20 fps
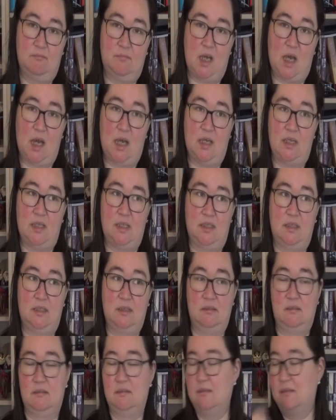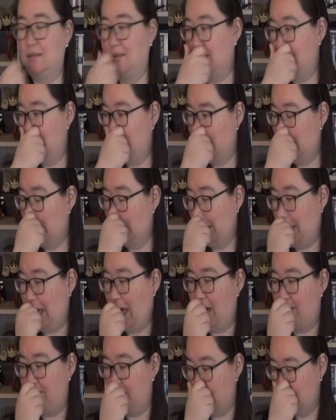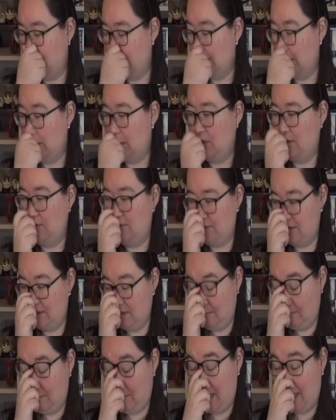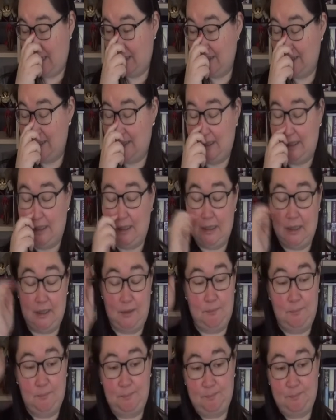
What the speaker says: I have often made the